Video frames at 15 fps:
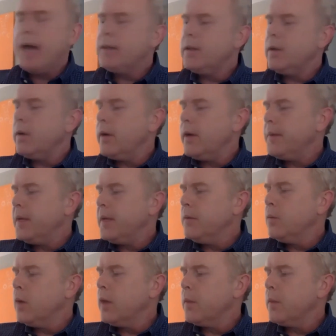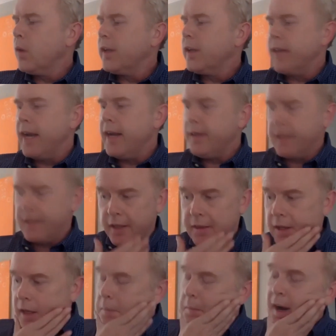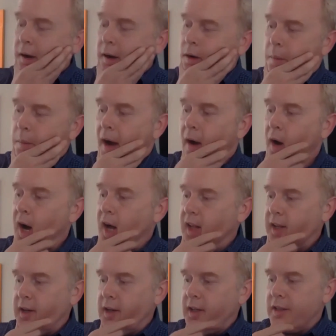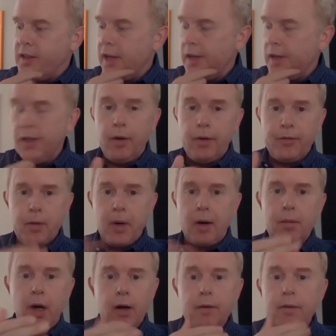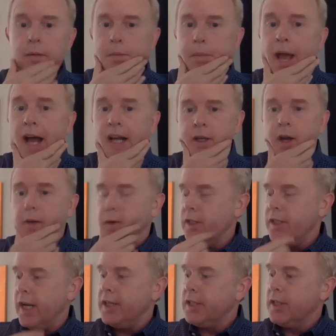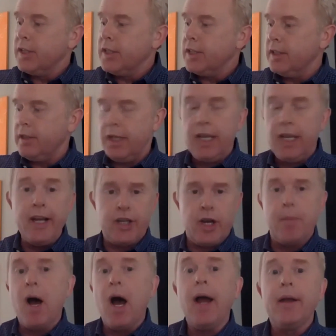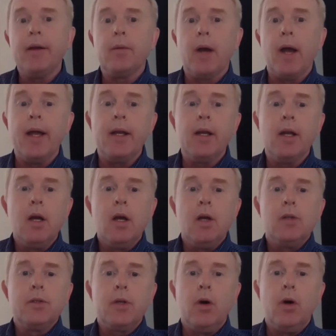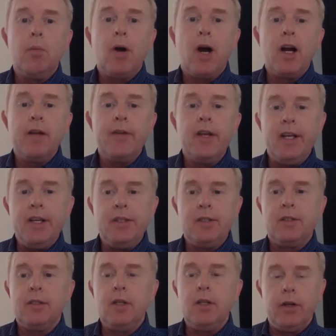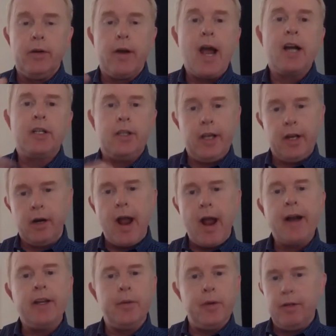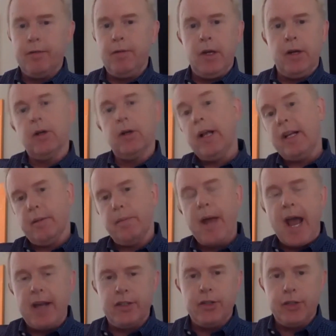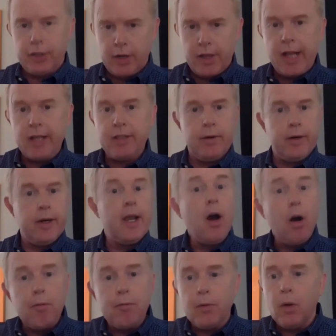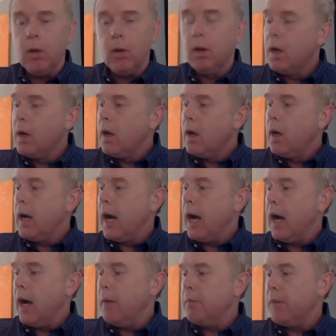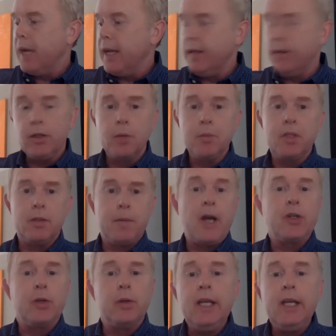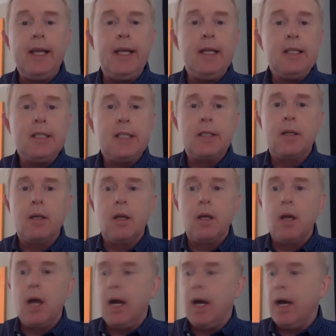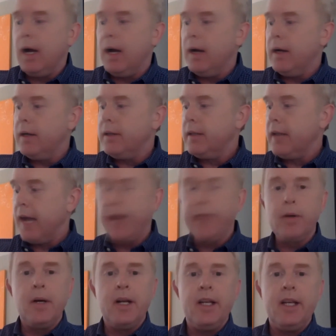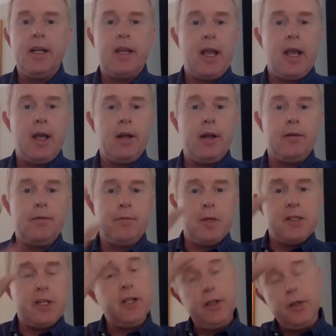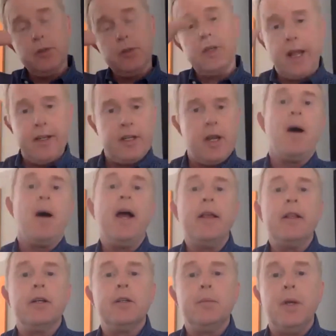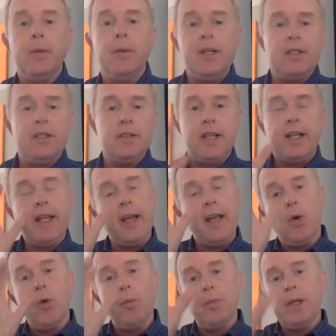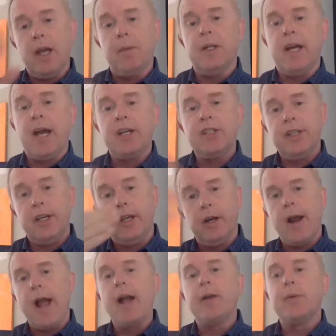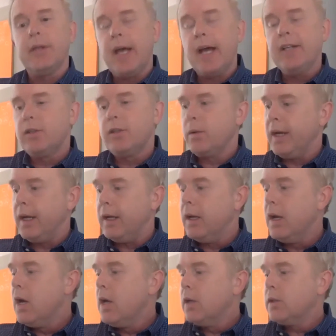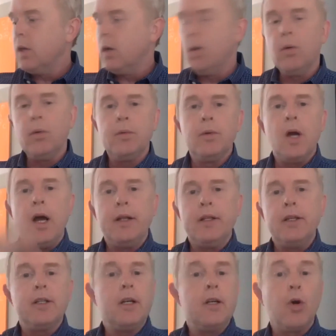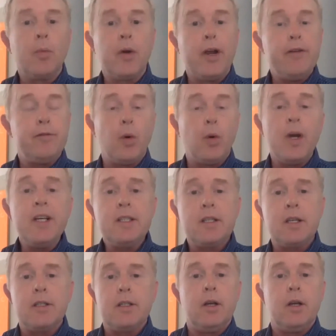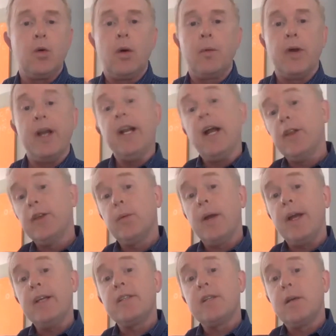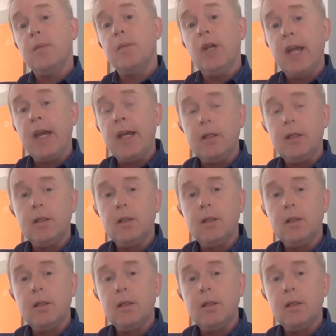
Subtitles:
so I mean, one of the more exciting things I think about Ollie is, from our past conversations, is the HMI, right? So part of it is, you're actually interacting with the vehicle as a passenger, and that's very helpful. But in terms of special needs, not everybody can physically use an HMI. There could be reasons that they won't be able to actually interact with that screen. So does it incorporate voice? Does it incorporate other ways to communicate?